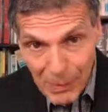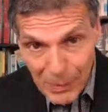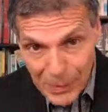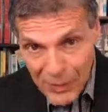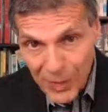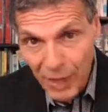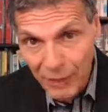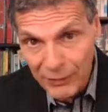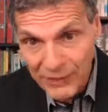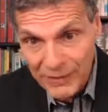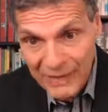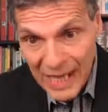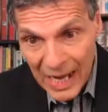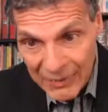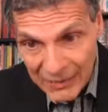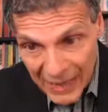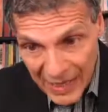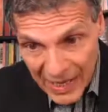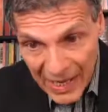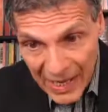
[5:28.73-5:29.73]
you often
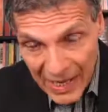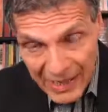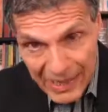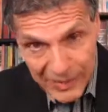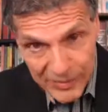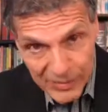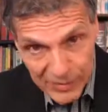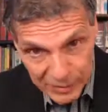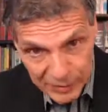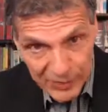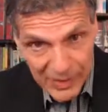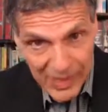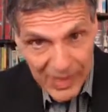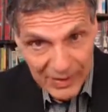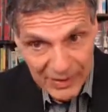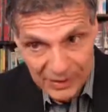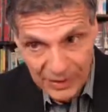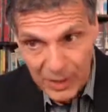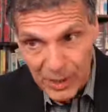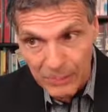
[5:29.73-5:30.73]
have to add extra fat
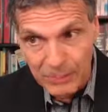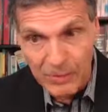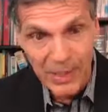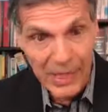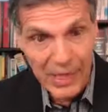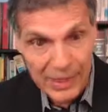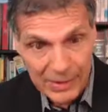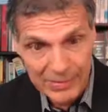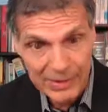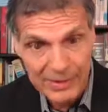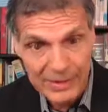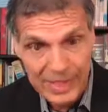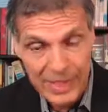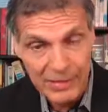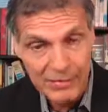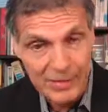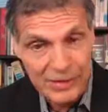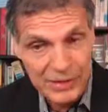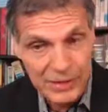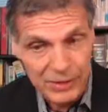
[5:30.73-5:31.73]
and carbohydrate
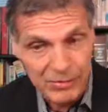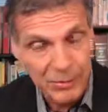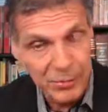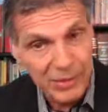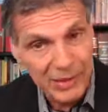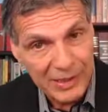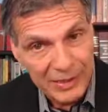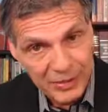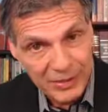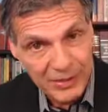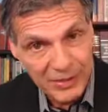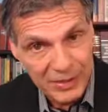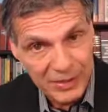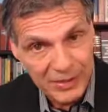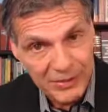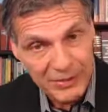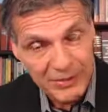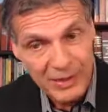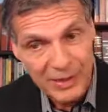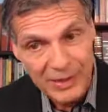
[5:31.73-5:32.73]
calories to replace the
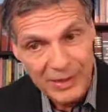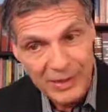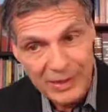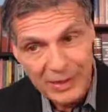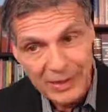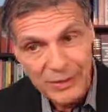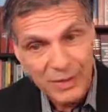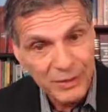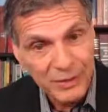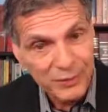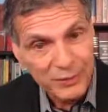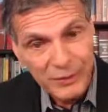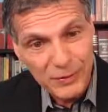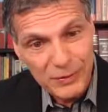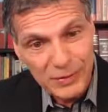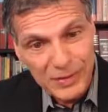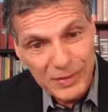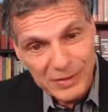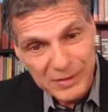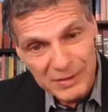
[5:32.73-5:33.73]
gluten so the
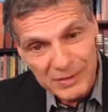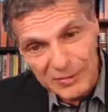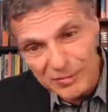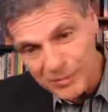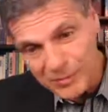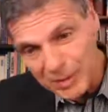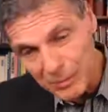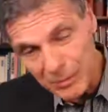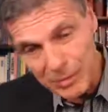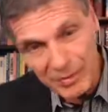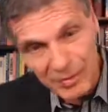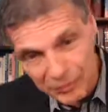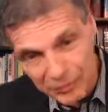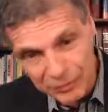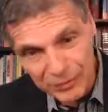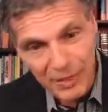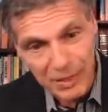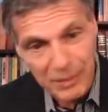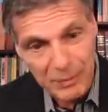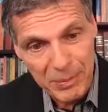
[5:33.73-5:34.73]
food doesn't crumble and
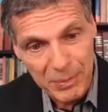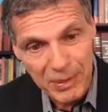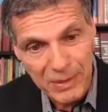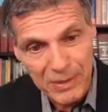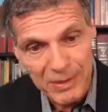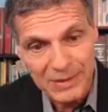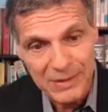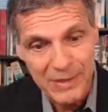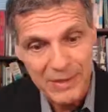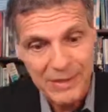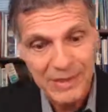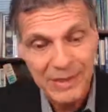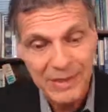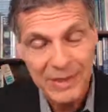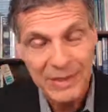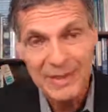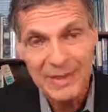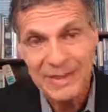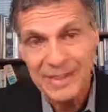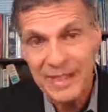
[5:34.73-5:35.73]
fall apart.
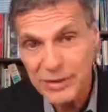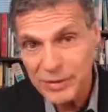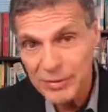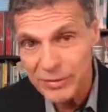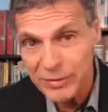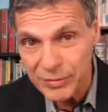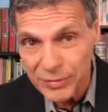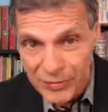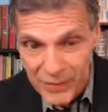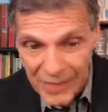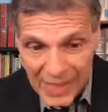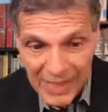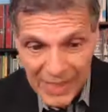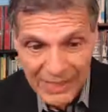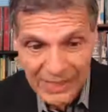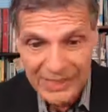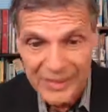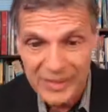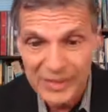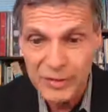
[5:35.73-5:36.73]
And the extra fat
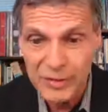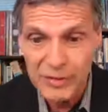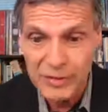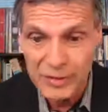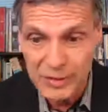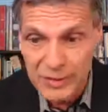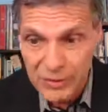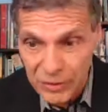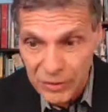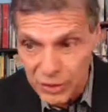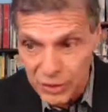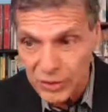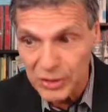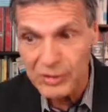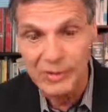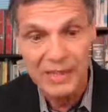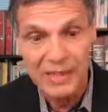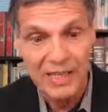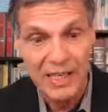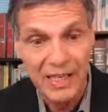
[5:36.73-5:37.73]
and the extra
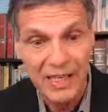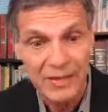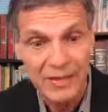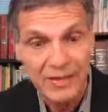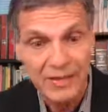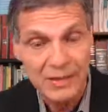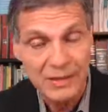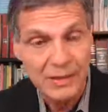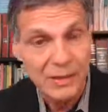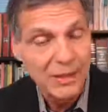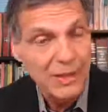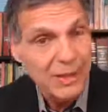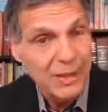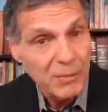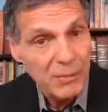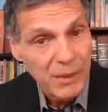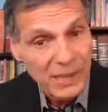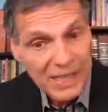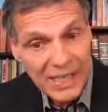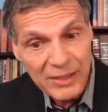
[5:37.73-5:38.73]
sugary calories
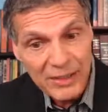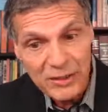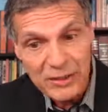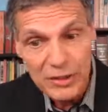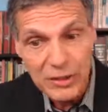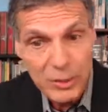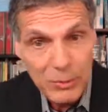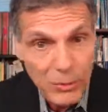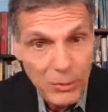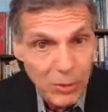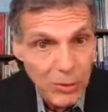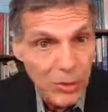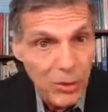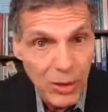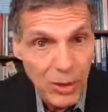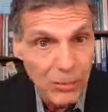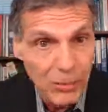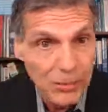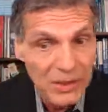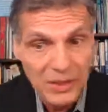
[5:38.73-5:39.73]
might actually do more
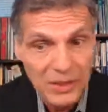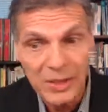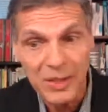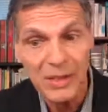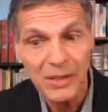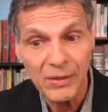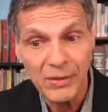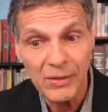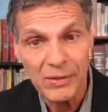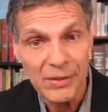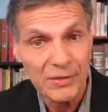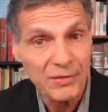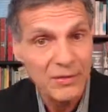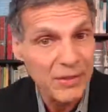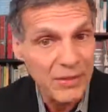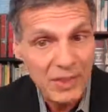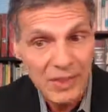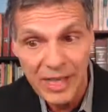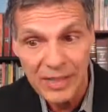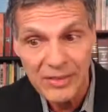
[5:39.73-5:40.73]
harm than the gluten if you're
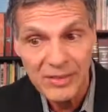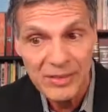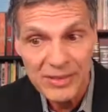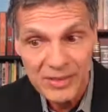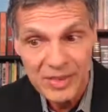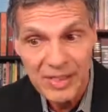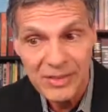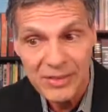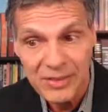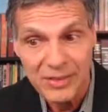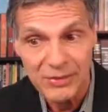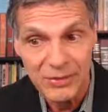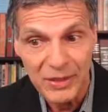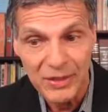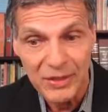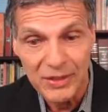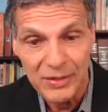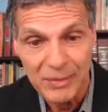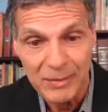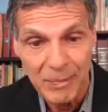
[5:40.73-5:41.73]
not actually sensitive to
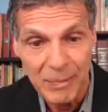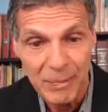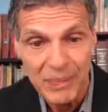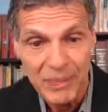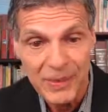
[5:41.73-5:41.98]
gluten.